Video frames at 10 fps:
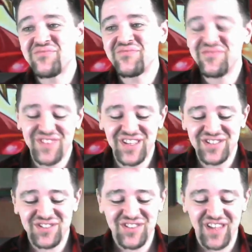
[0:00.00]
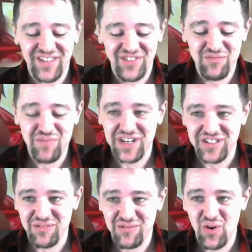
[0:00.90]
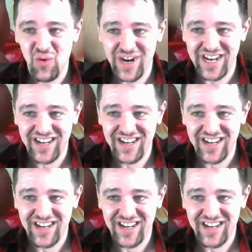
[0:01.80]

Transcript: This is like, this picked up quick.